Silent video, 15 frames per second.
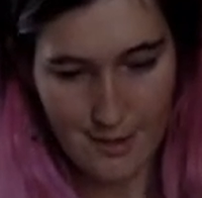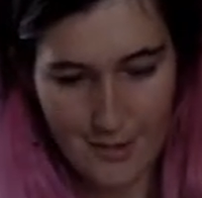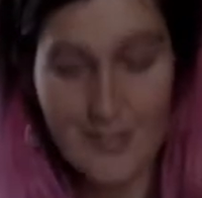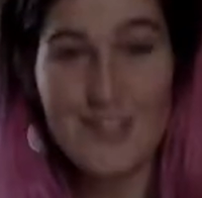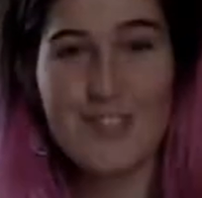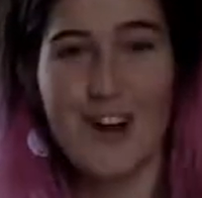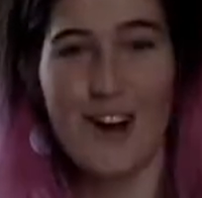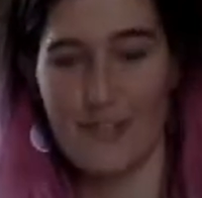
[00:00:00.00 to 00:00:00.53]

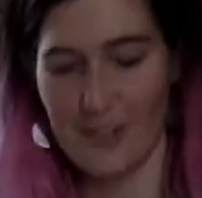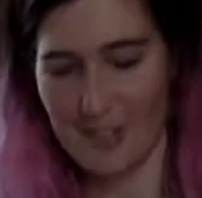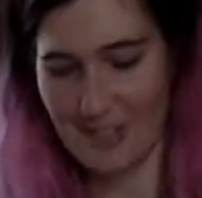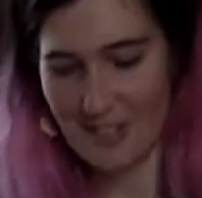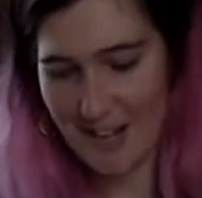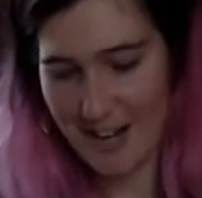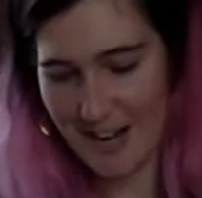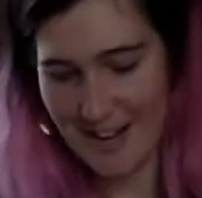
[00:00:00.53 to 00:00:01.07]
starfish
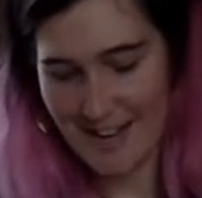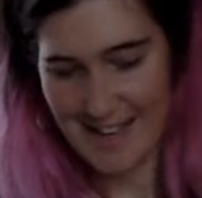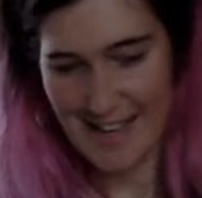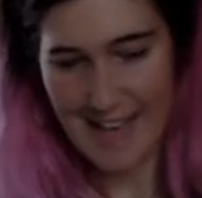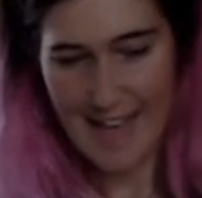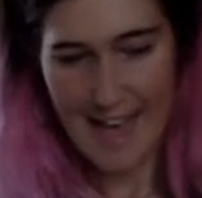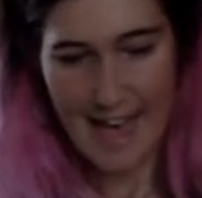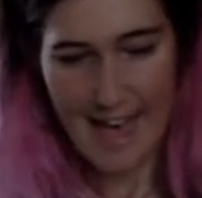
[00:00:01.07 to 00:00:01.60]
here.
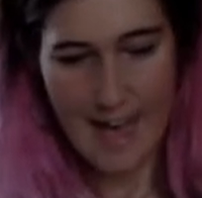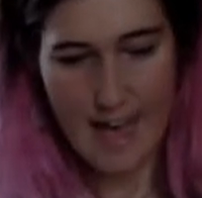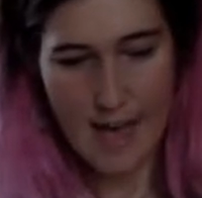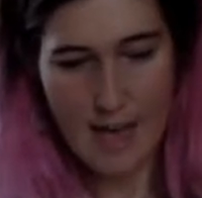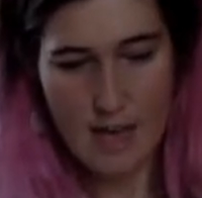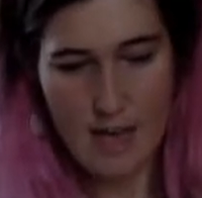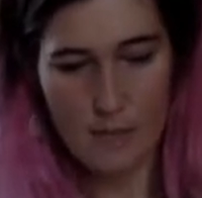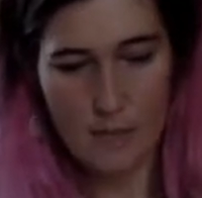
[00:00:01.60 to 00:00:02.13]

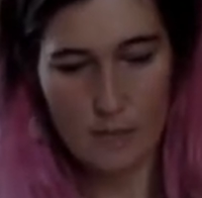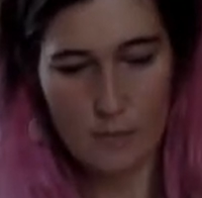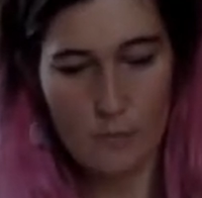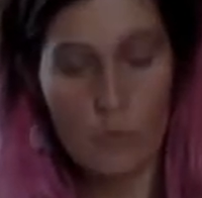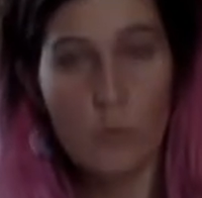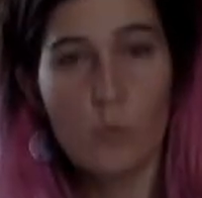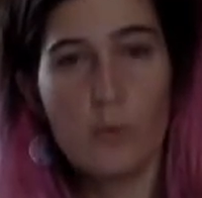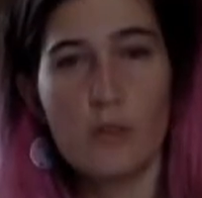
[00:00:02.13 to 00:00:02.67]
And
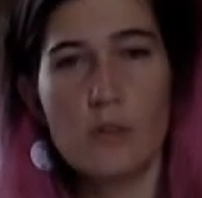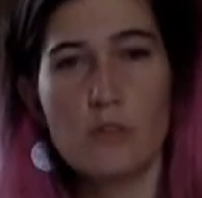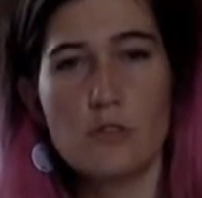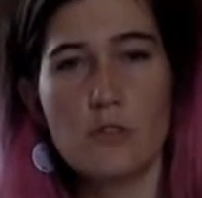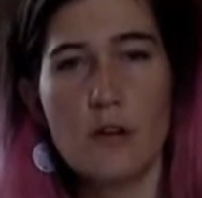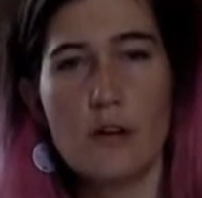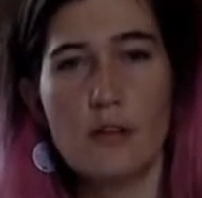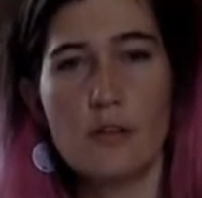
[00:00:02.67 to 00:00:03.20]
when you're drawing,